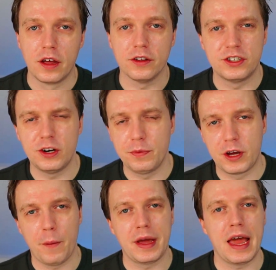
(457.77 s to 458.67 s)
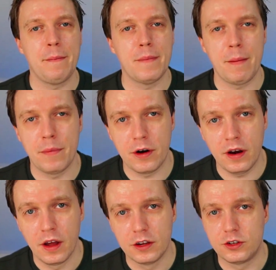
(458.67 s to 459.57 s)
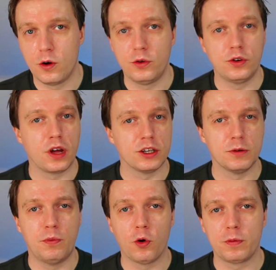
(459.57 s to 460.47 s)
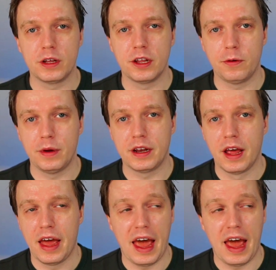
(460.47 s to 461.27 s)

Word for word: Consider becoming a member so you can support me a little bit,